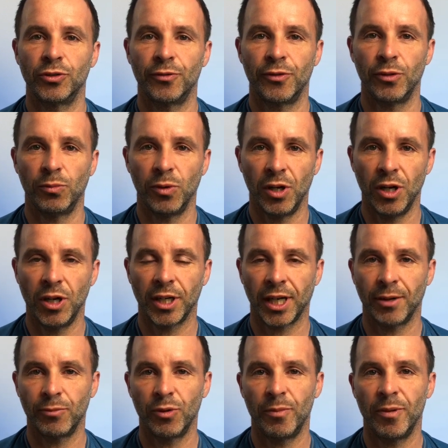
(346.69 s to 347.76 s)
of the work
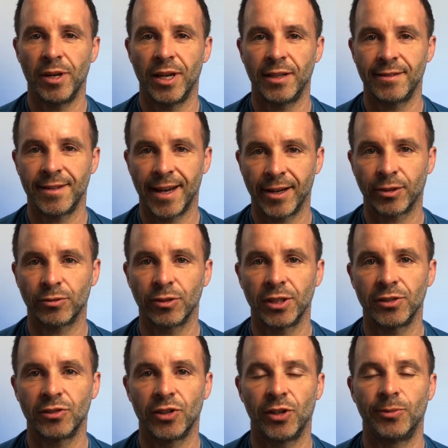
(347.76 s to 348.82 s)
and will be integral
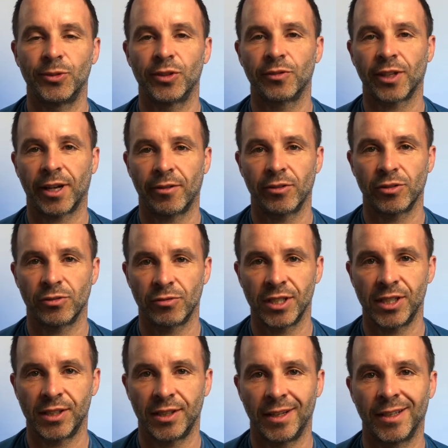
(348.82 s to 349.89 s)
in terms of
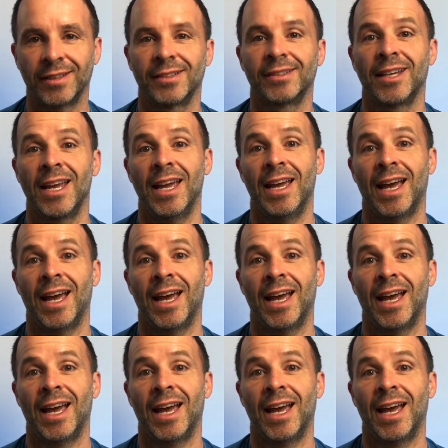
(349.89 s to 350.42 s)
characteristics.